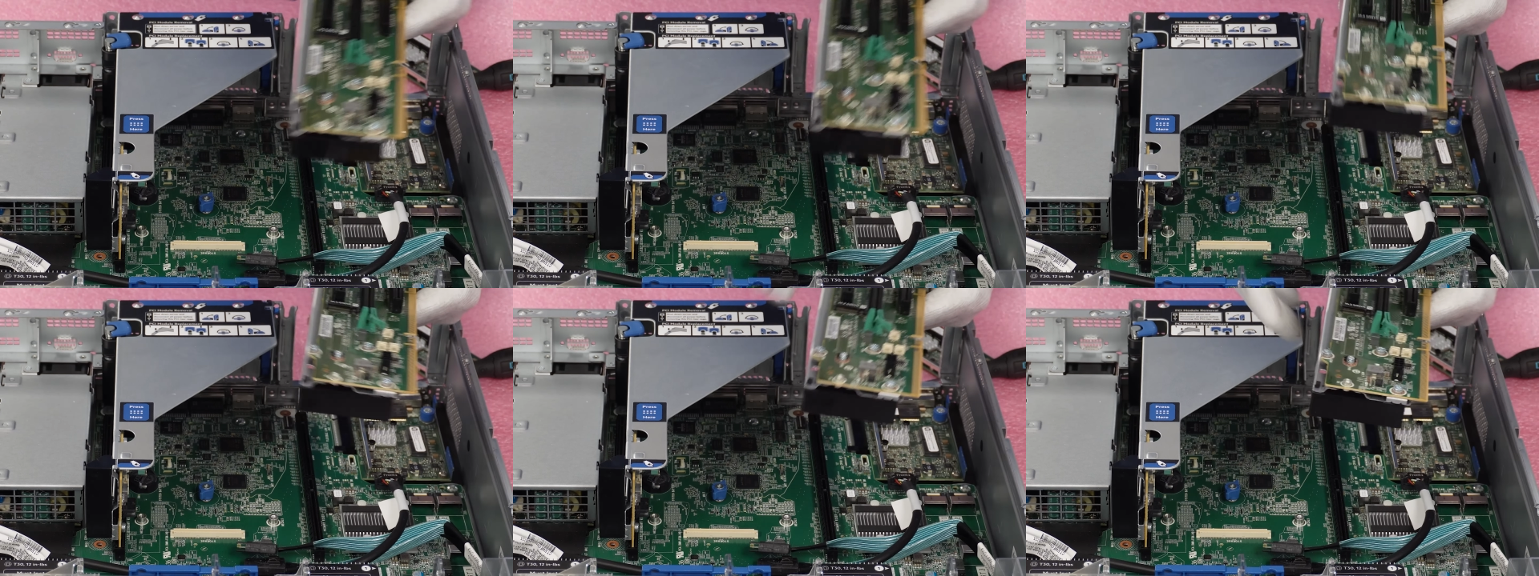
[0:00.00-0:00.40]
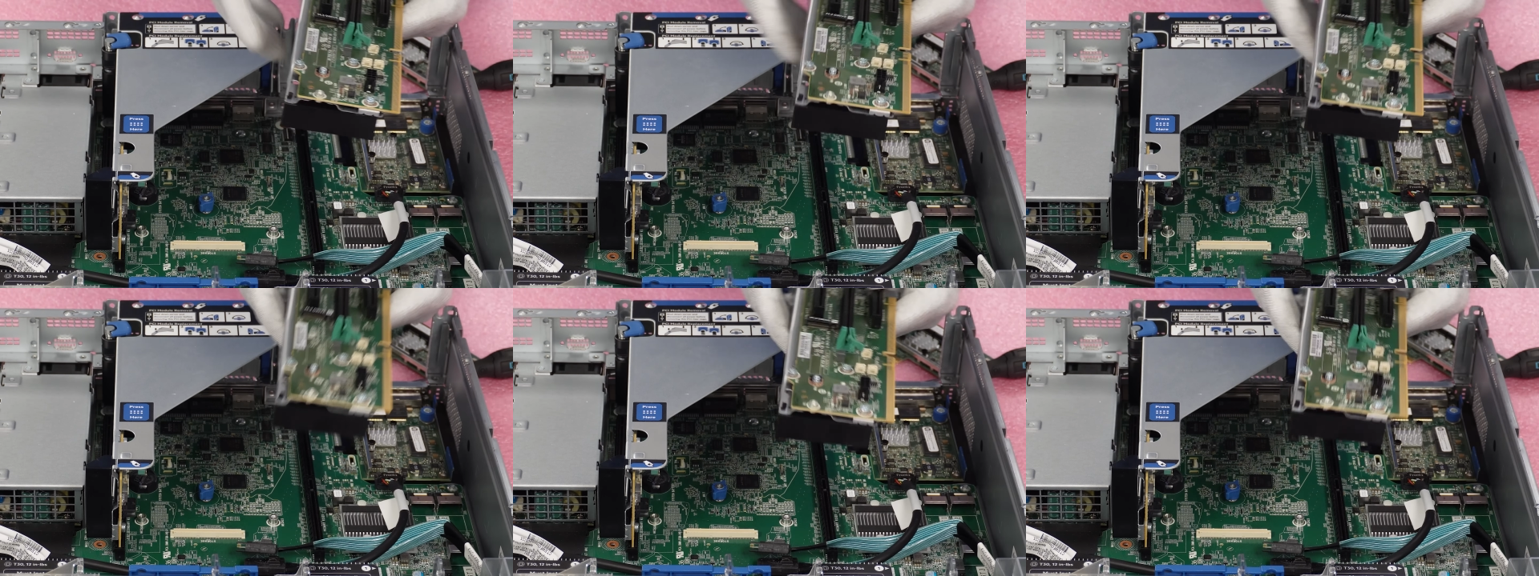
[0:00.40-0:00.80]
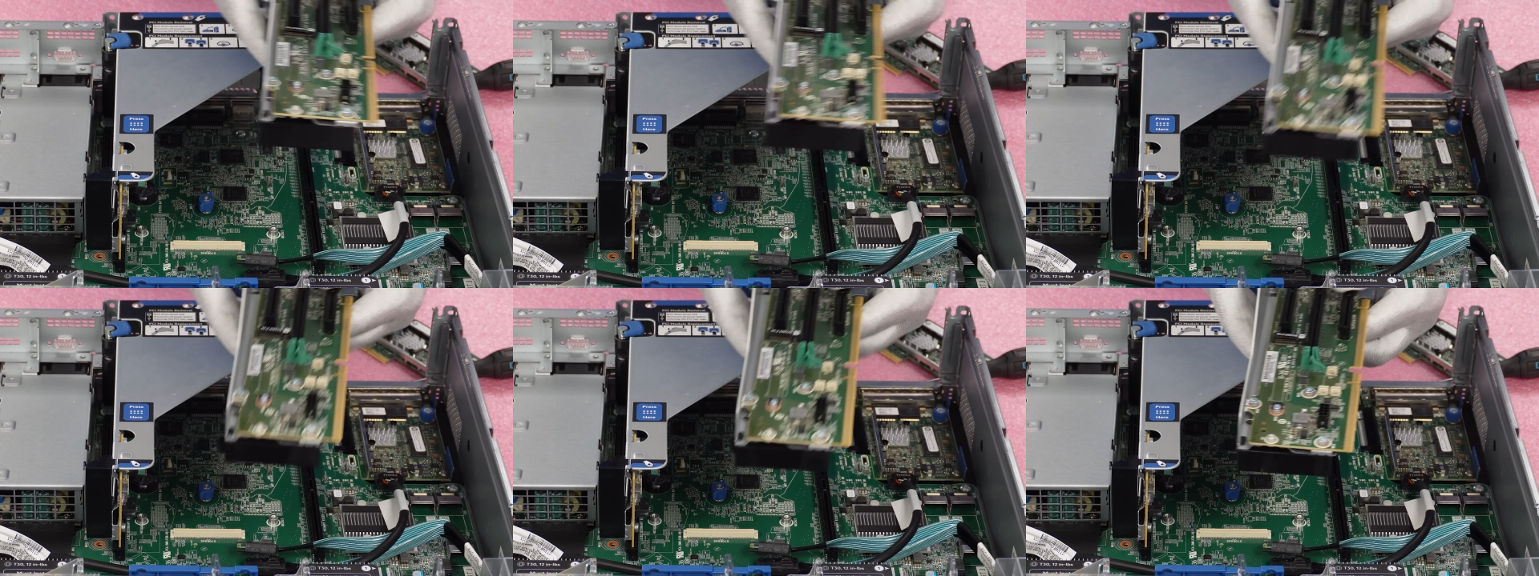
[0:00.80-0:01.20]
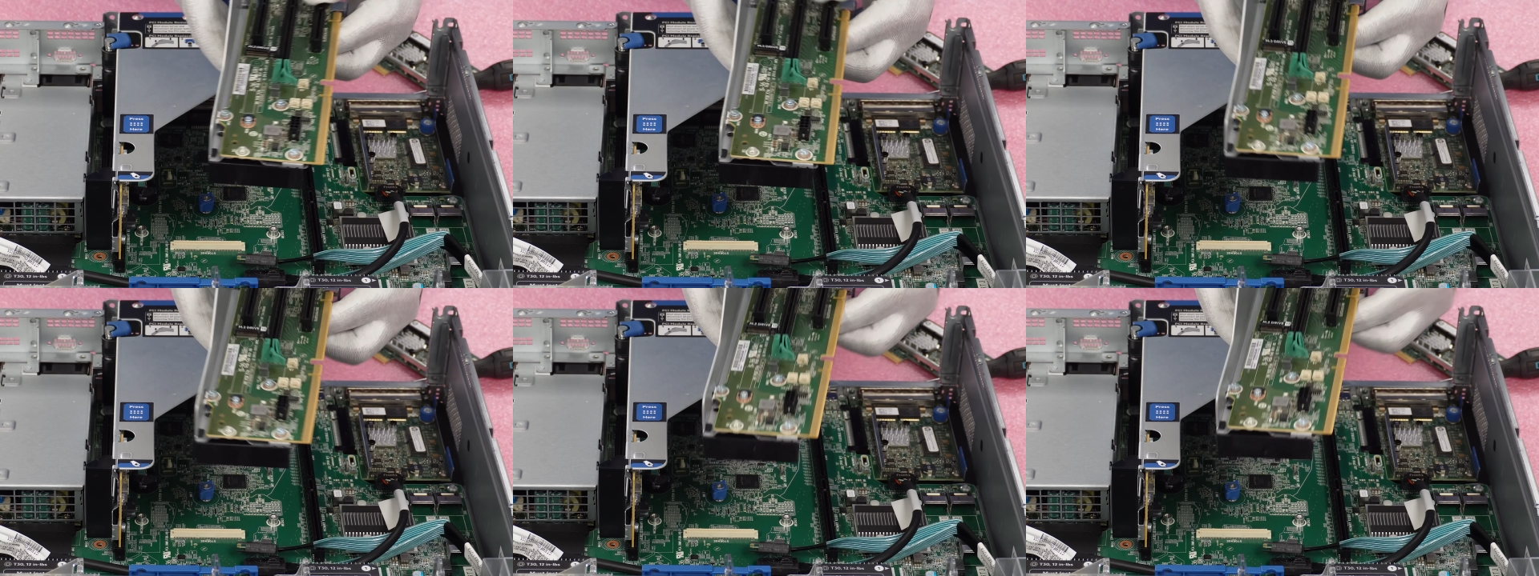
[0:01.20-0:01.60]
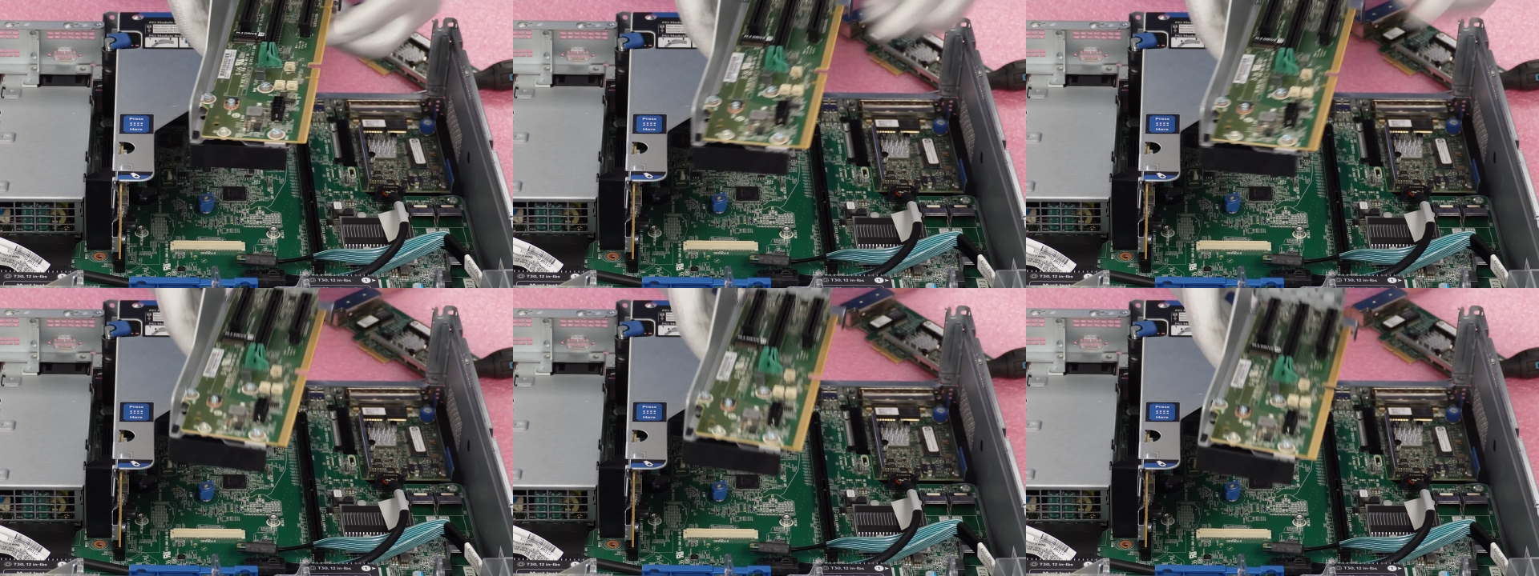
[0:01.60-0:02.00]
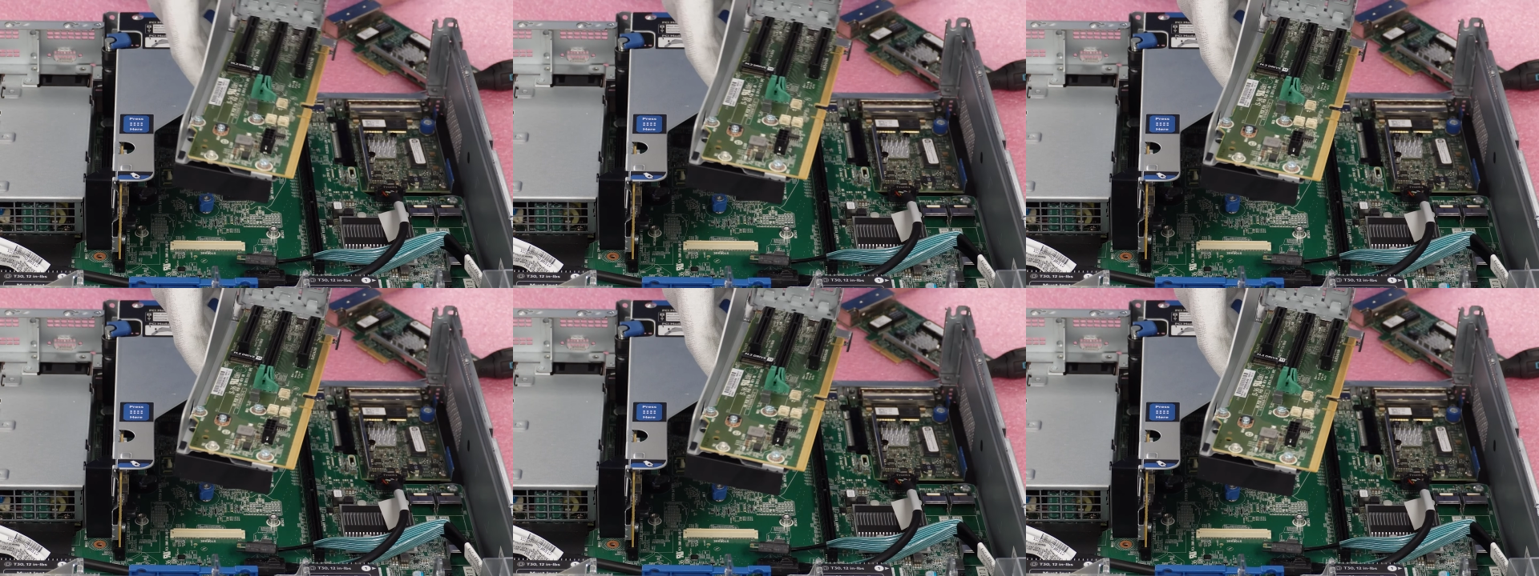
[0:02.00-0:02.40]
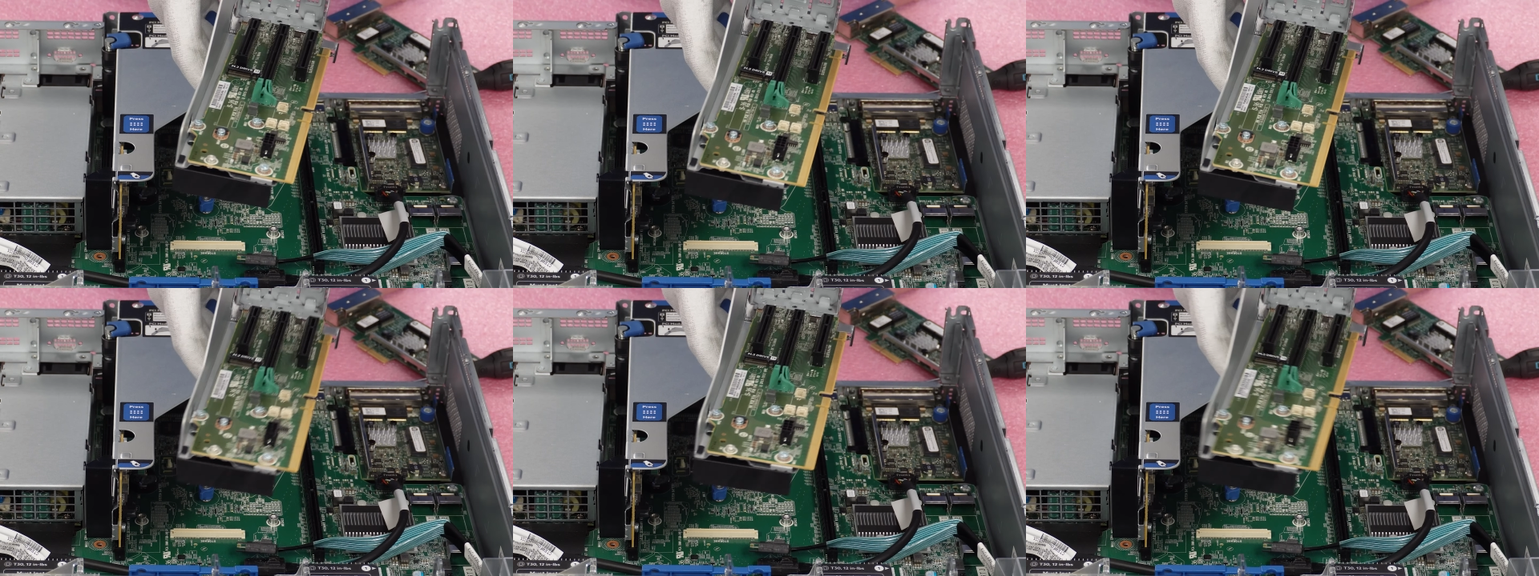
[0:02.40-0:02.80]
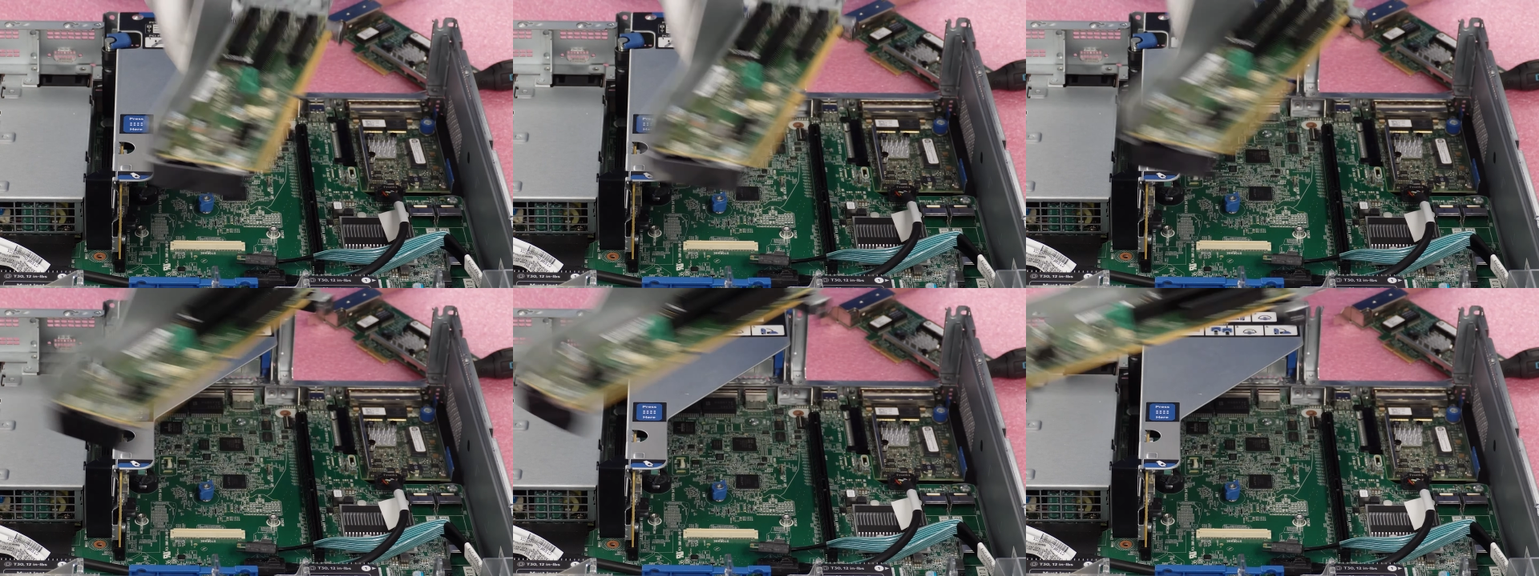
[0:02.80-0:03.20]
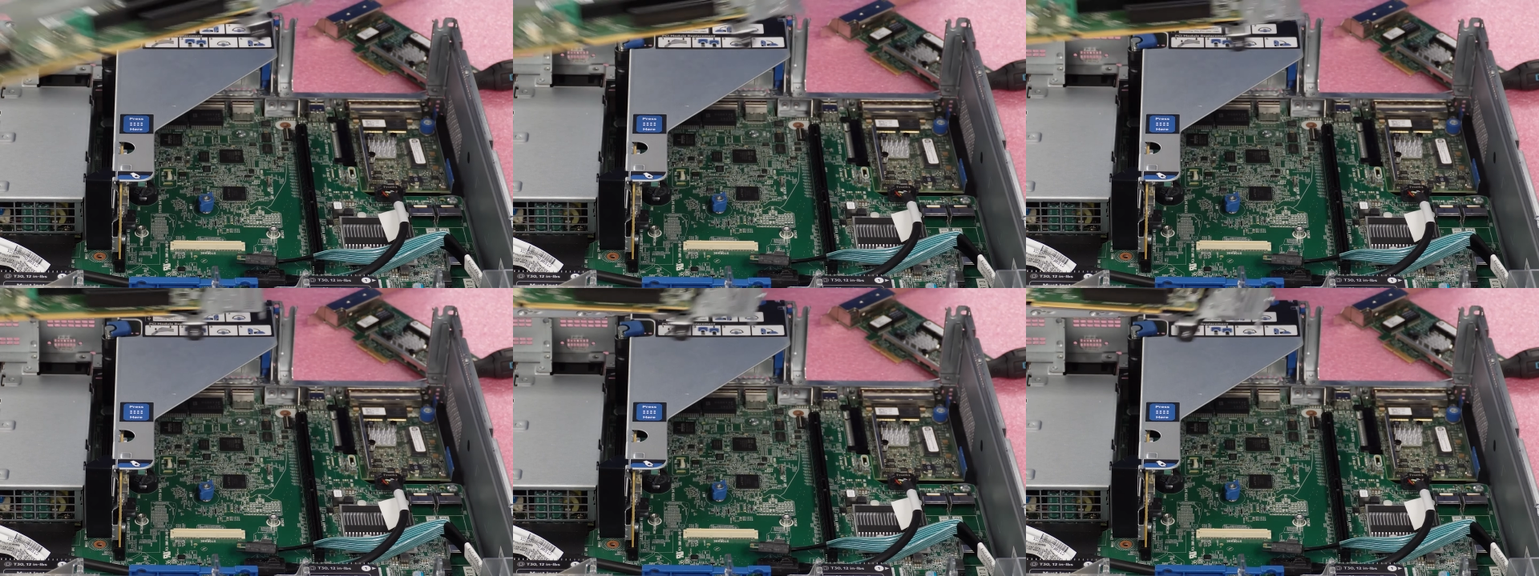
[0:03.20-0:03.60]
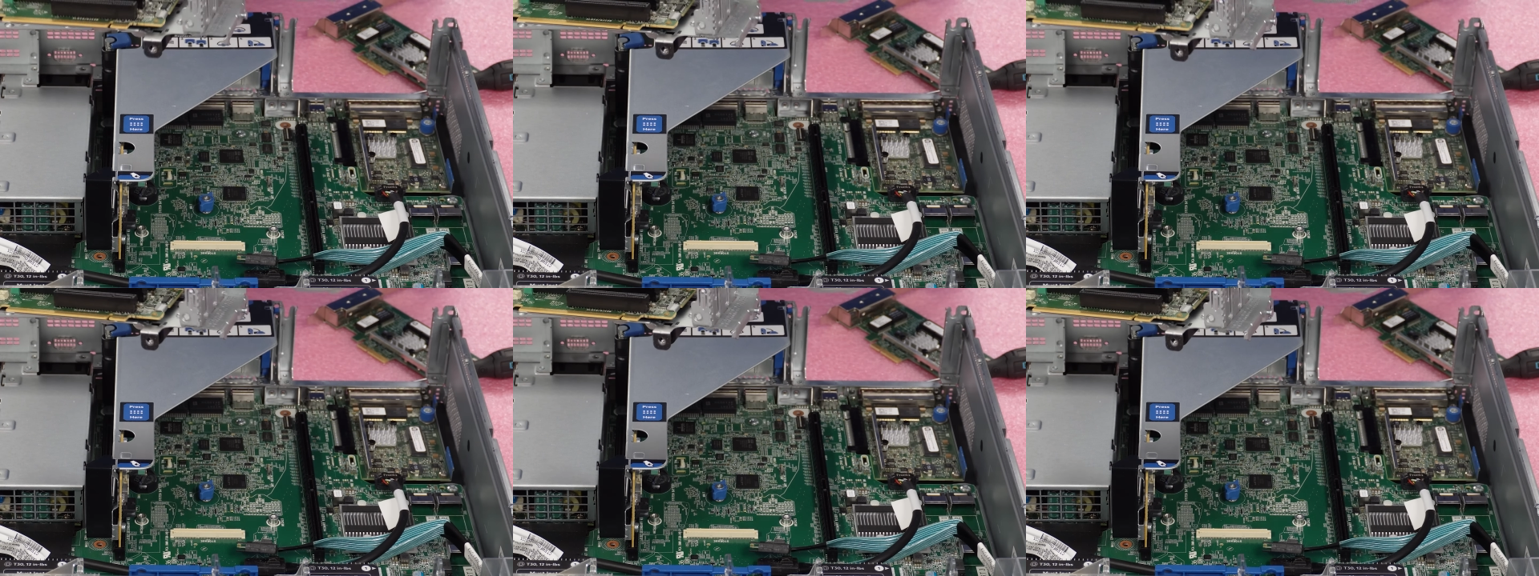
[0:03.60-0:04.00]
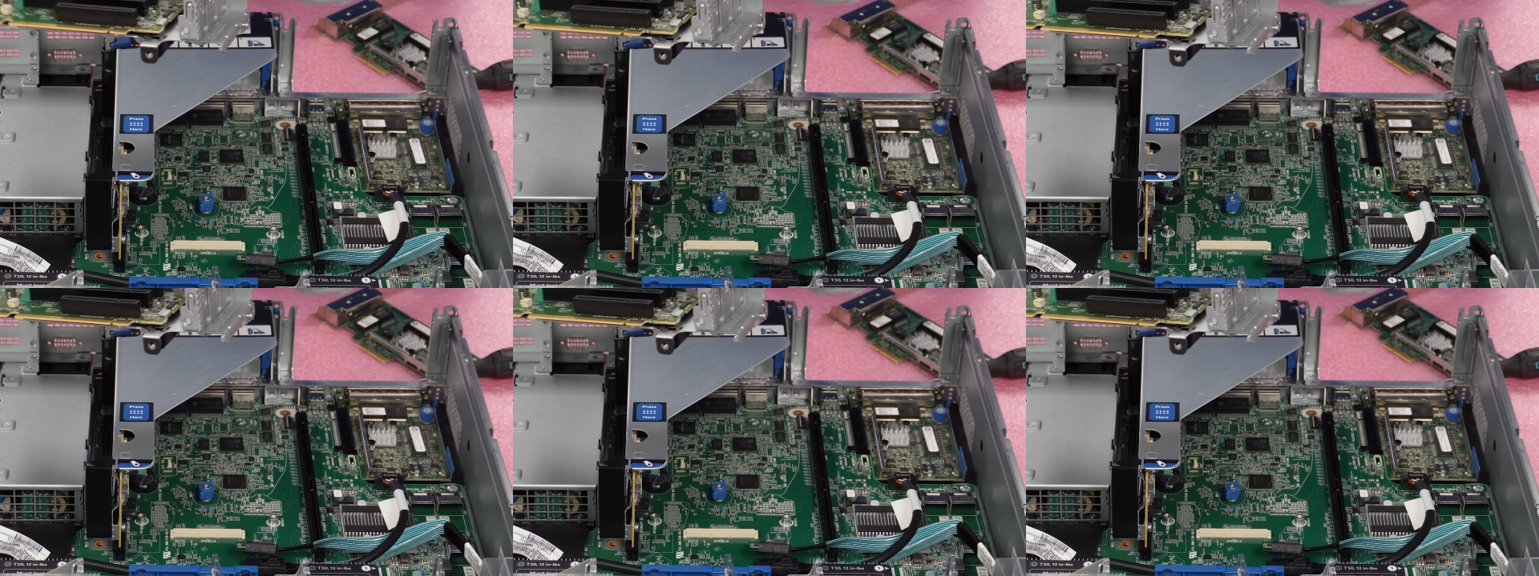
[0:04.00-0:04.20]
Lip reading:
Nobody's mouth can be seen.